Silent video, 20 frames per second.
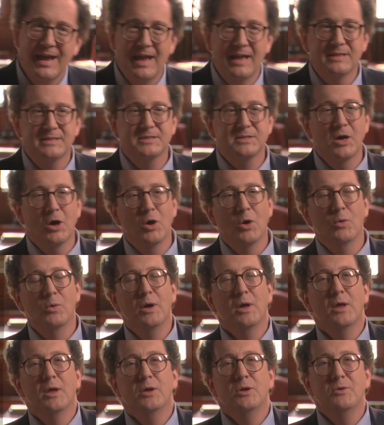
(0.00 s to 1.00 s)
And so
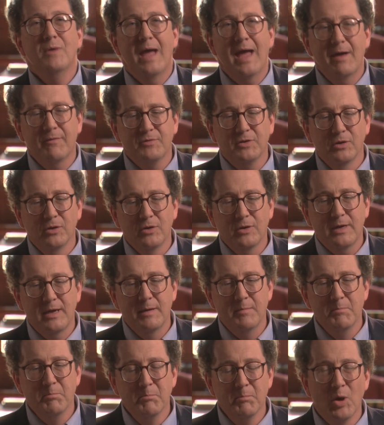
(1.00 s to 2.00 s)
you have to look
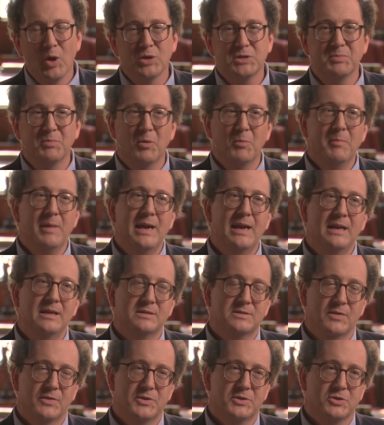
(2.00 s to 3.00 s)
at multiple
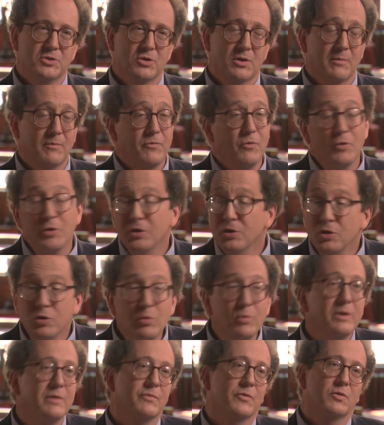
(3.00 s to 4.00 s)
meanings of the term. For
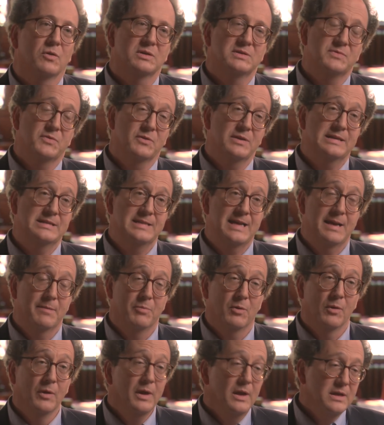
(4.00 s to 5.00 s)
universe, for
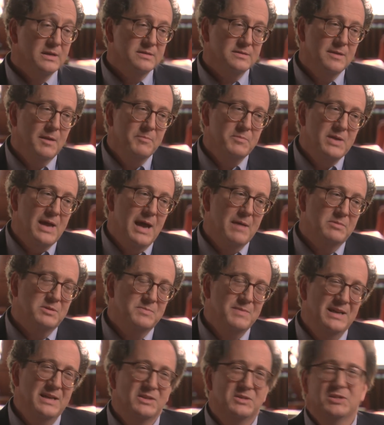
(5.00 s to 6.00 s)
example,
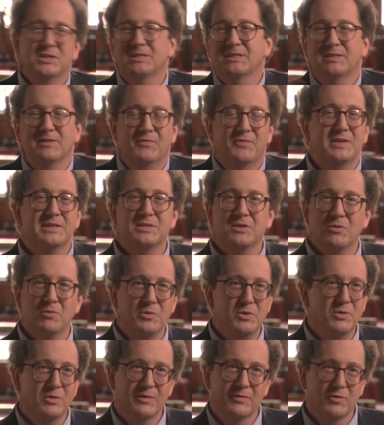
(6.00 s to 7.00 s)
sometimes means just the
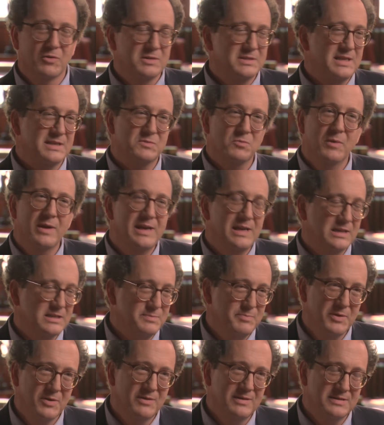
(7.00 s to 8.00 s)
physical universe as we
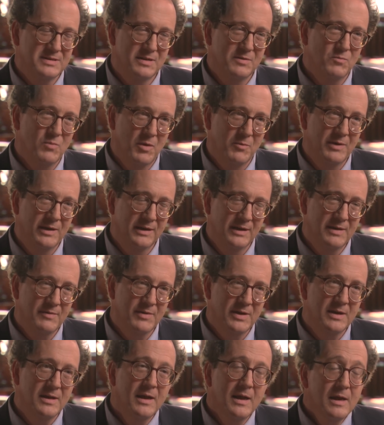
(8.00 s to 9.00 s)
experience it and what we live
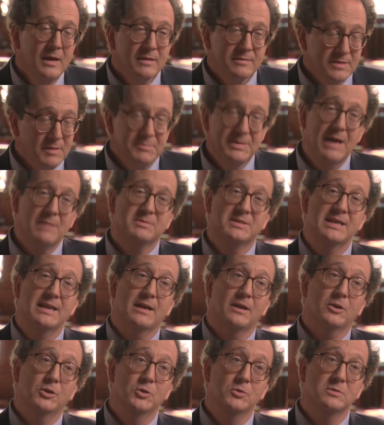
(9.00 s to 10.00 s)
in. Sometimes it
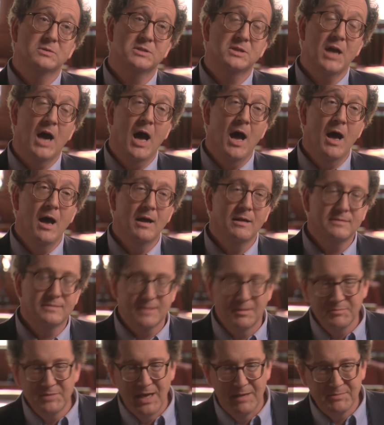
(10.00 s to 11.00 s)
includes God.
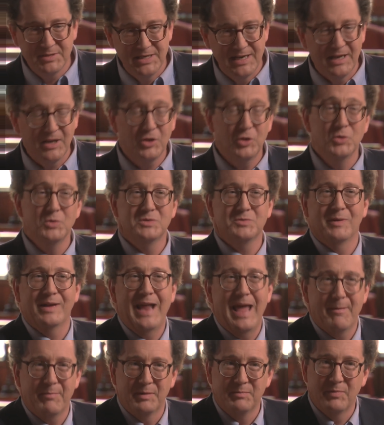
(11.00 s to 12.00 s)
Sometimes it includes
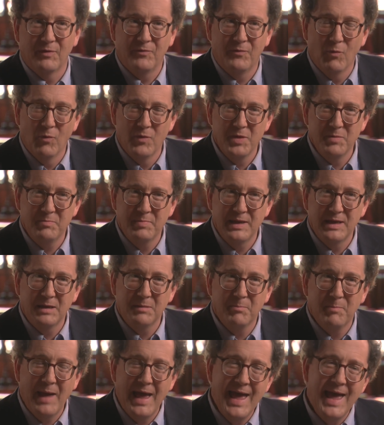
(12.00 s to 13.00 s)
what happened before the
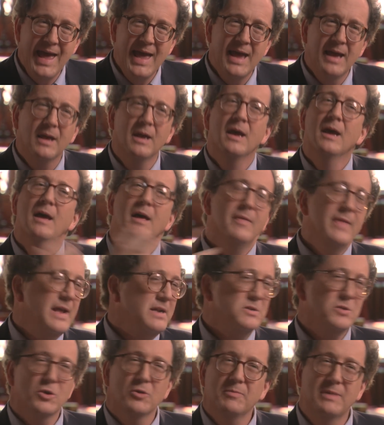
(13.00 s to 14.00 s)
Big Bang.
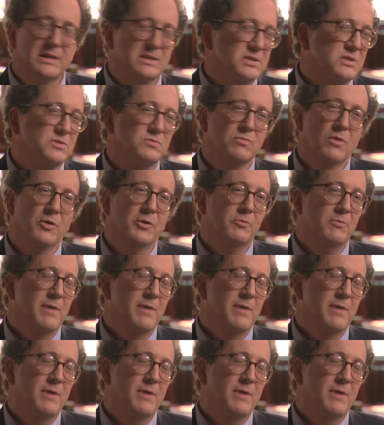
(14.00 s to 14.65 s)
That term gets thrown